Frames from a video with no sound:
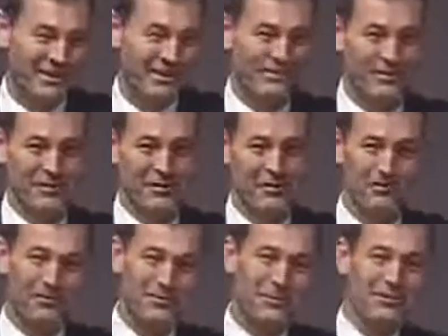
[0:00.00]
And so
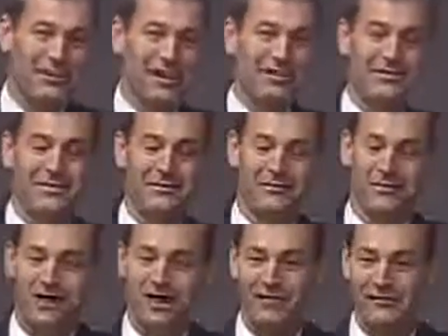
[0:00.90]

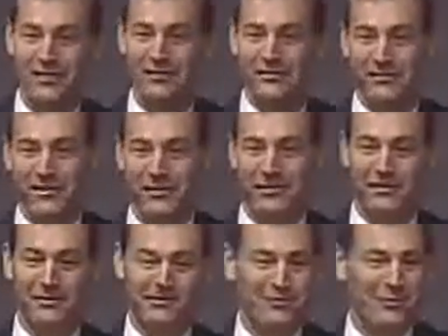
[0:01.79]
2005 goes
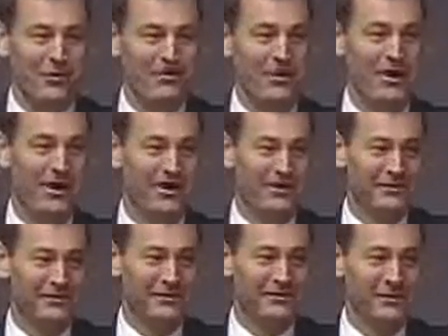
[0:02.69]
along, and for a while
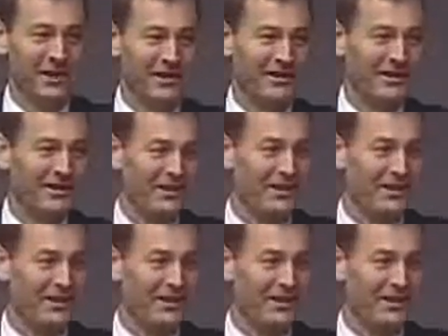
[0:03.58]
it seemed like